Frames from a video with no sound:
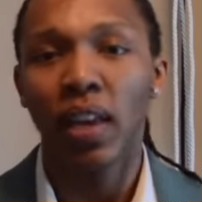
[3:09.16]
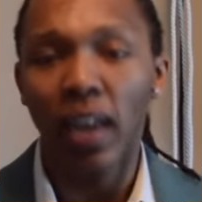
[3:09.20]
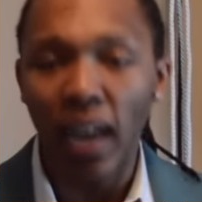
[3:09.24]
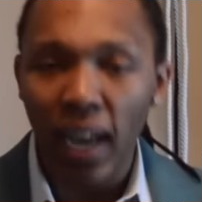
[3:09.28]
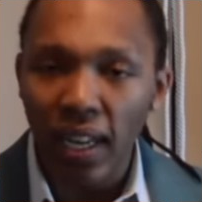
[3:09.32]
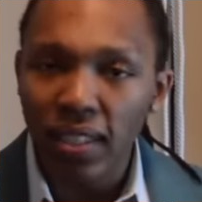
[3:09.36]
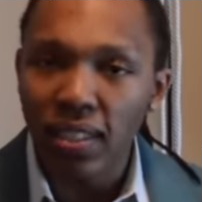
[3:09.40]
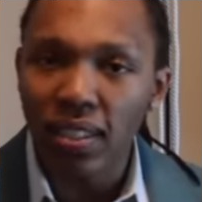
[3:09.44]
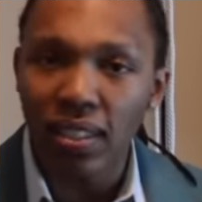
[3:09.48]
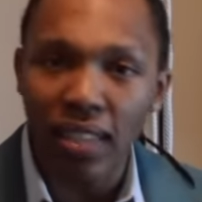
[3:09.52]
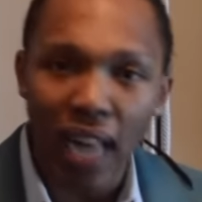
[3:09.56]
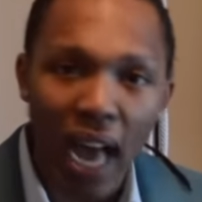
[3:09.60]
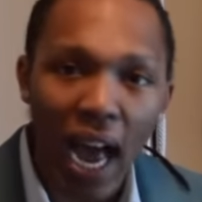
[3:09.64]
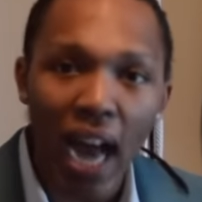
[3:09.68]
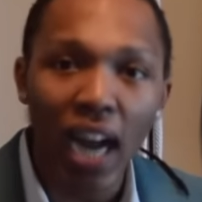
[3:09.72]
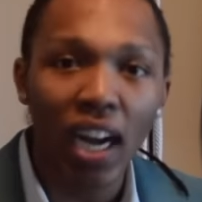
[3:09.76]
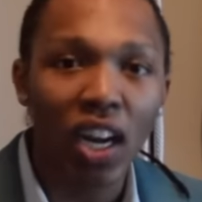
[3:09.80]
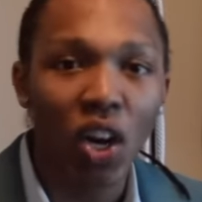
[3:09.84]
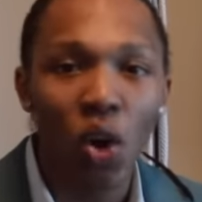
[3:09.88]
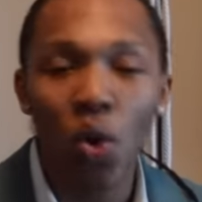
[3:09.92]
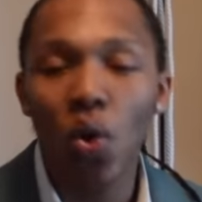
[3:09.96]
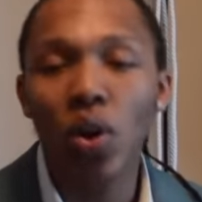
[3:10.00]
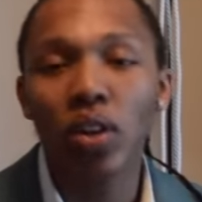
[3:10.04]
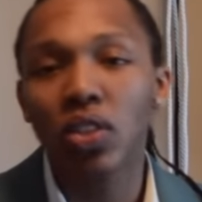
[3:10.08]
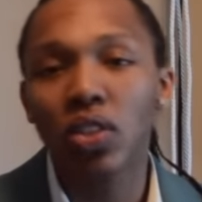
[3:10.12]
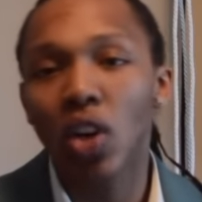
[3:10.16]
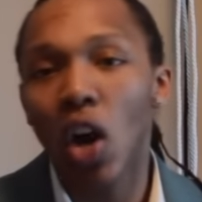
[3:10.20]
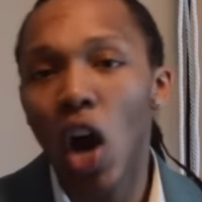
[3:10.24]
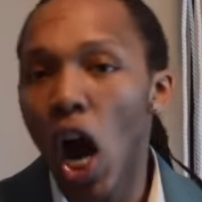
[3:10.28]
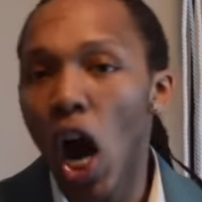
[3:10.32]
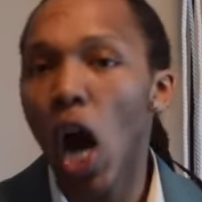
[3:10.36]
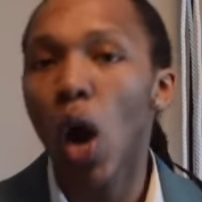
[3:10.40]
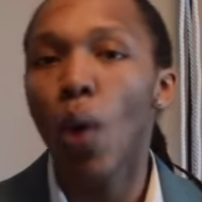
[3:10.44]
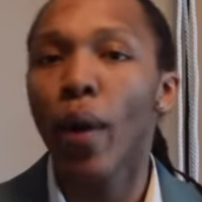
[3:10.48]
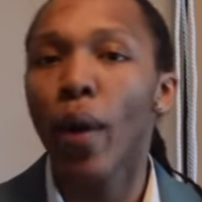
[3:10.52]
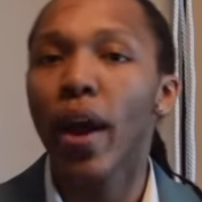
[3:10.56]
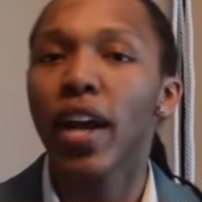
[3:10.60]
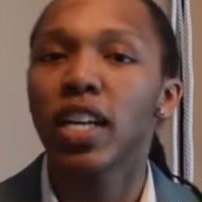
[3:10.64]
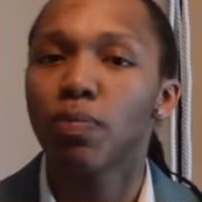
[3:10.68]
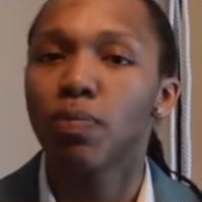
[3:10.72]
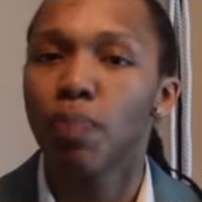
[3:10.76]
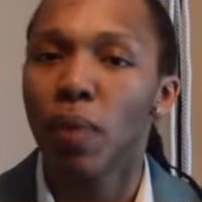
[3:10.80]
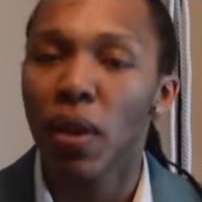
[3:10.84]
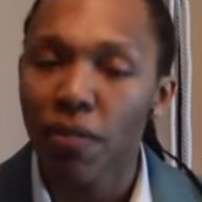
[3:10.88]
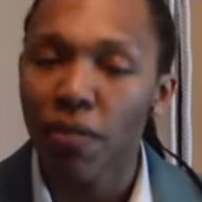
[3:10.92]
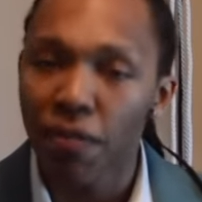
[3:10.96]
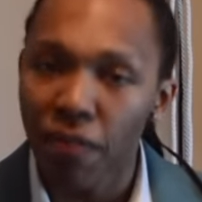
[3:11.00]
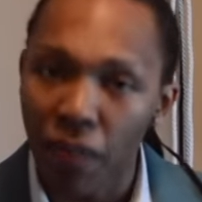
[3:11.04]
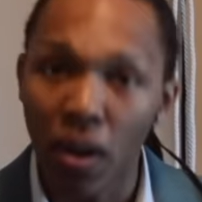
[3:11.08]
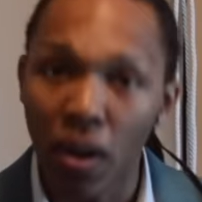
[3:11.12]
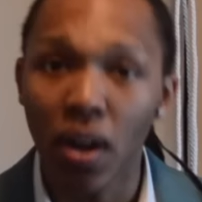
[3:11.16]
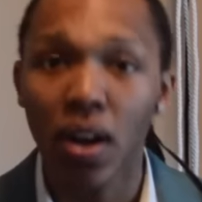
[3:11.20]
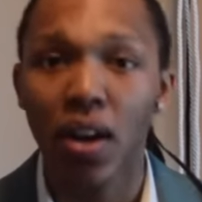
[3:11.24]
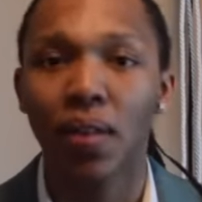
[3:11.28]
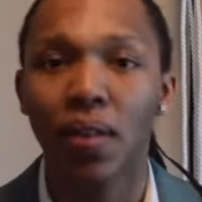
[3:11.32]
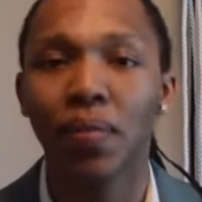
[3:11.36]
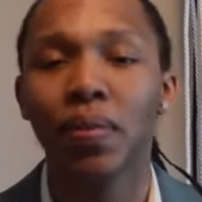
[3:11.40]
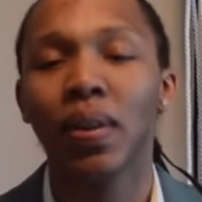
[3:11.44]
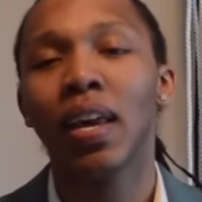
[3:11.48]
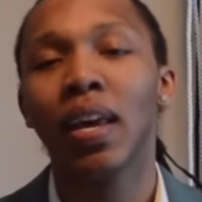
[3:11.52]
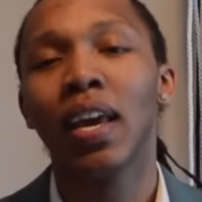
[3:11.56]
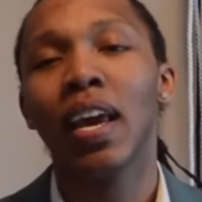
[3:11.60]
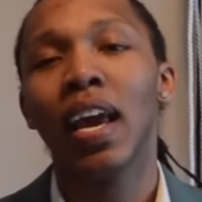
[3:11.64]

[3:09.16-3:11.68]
It's not going to always be fun.